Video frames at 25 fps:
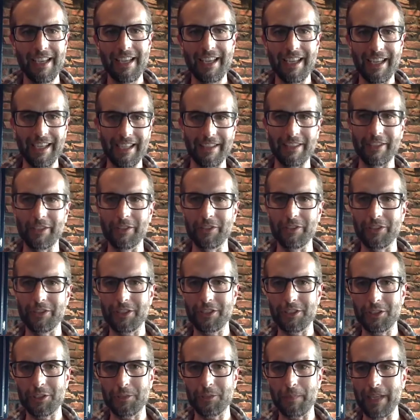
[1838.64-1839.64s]
in those
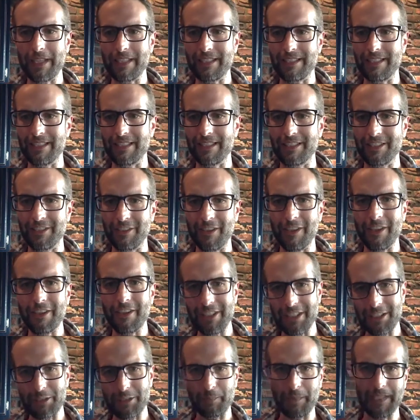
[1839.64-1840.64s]
spaces. So, all
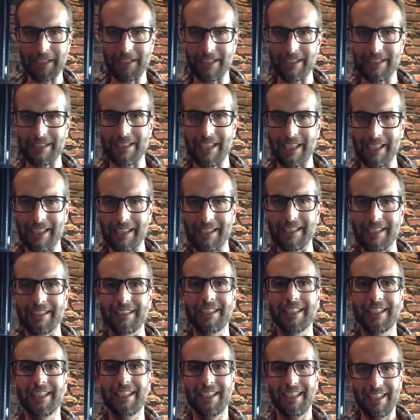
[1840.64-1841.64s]
these pieces kind of
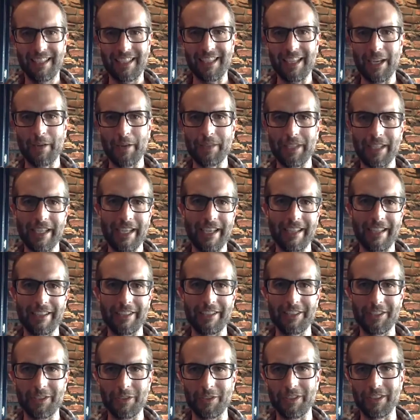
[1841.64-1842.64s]
come together
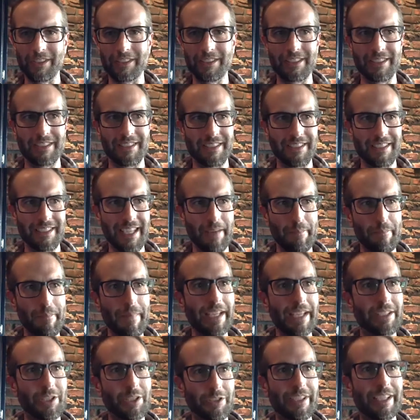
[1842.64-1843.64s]
towards that
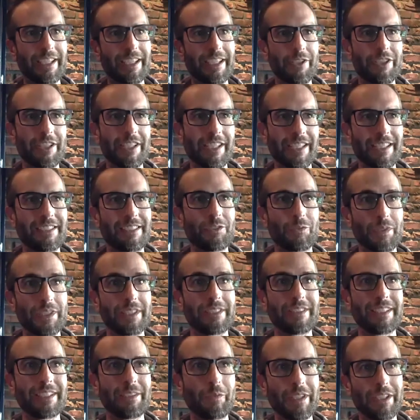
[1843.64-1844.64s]
mental energy is
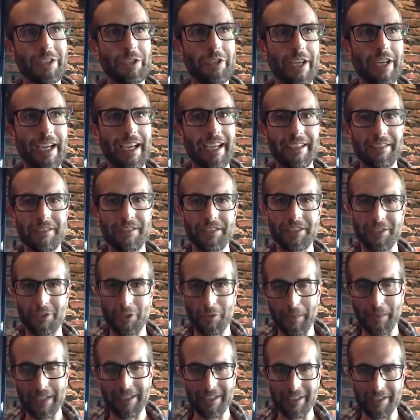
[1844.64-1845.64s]
really what drives so
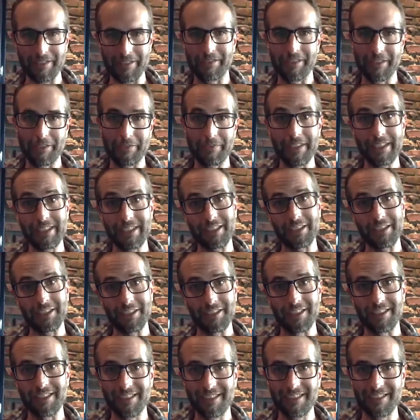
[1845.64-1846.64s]
much of your
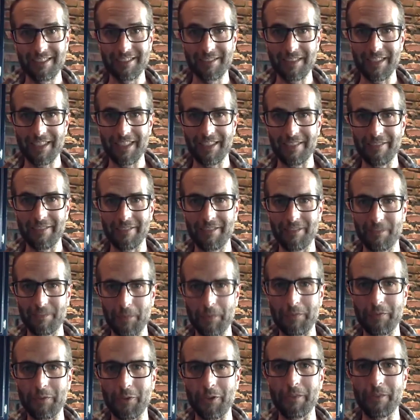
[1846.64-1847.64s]
physical uh,
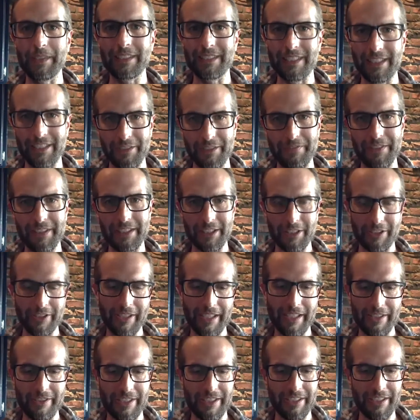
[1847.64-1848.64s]
performance and your physical
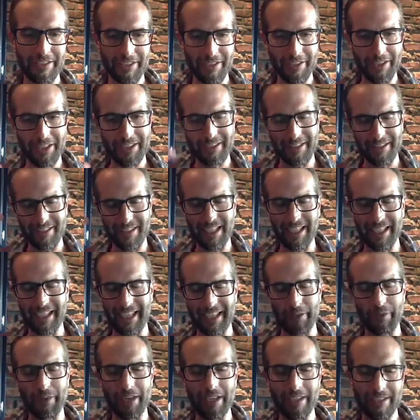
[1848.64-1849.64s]
mm-hmm. energy. So that's that kind
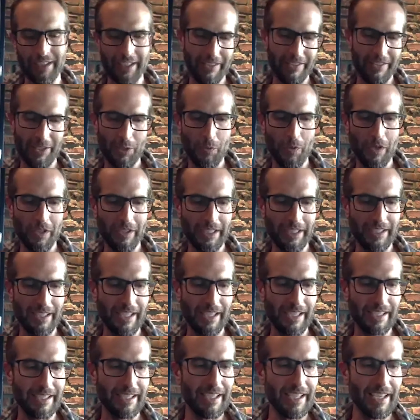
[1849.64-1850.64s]
of rounds out the quality
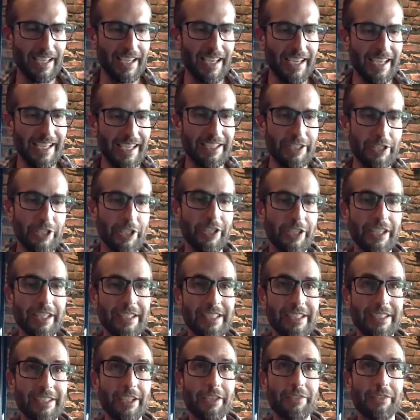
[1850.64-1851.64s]
line. Eternus
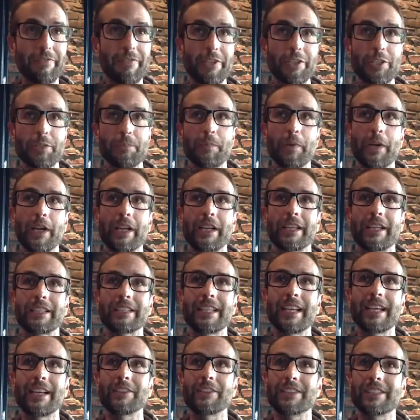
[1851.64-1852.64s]
is our first product
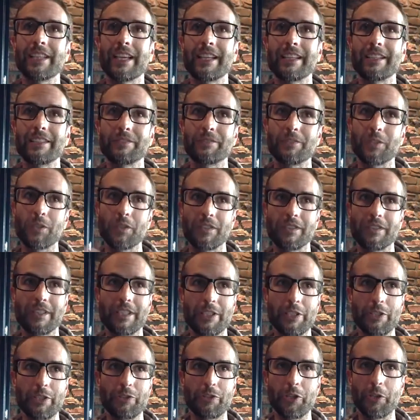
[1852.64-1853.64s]
outside of the
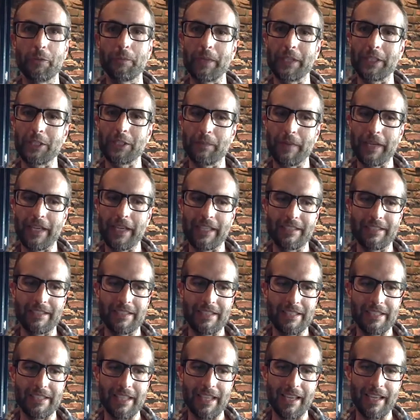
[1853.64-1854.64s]
nootropic space
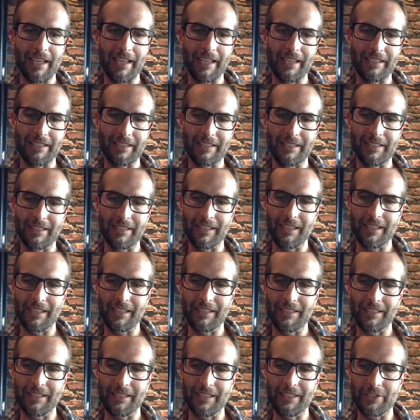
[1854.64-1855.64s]
designed uh,
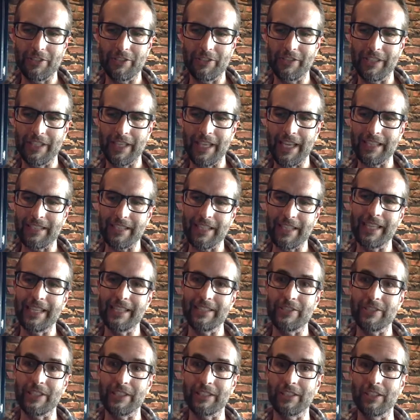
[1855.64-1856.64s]
into the
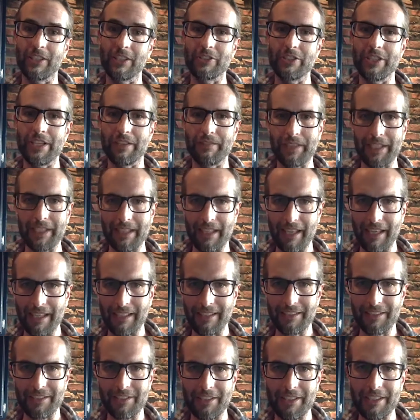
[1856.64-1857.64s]
anti-aging longevity
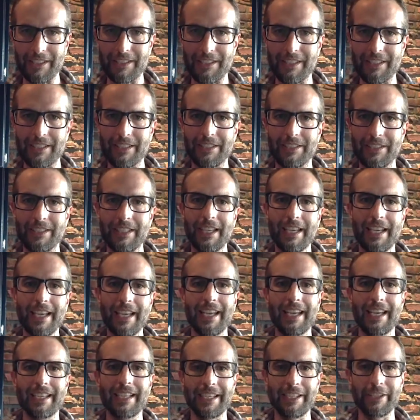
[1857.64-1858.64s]
line. So this yeah. is
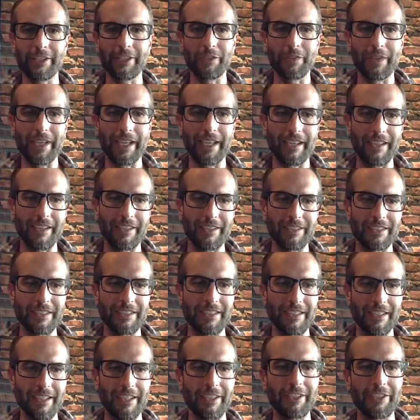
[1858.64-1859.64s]
geared around
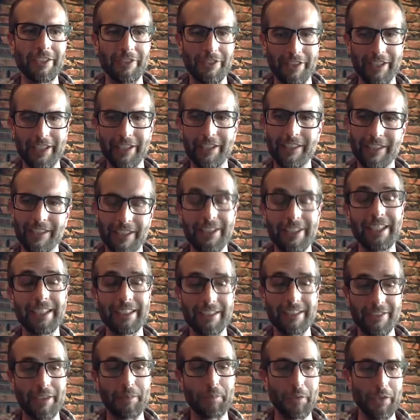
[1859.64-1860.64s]
You'll hear you're hearing
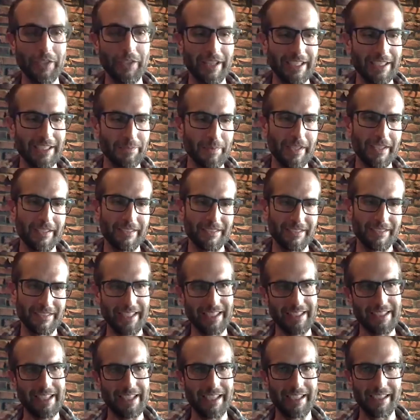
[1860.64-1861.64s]
a lot more things about
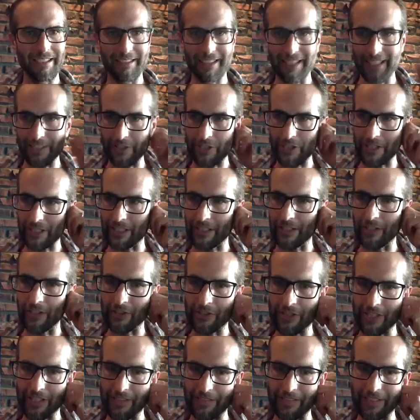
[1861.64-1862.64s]
anti-aging and
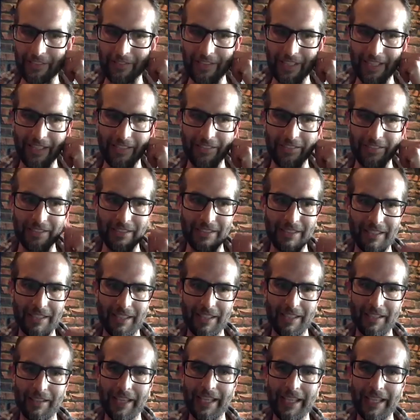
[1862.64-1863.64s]
longevity around uh,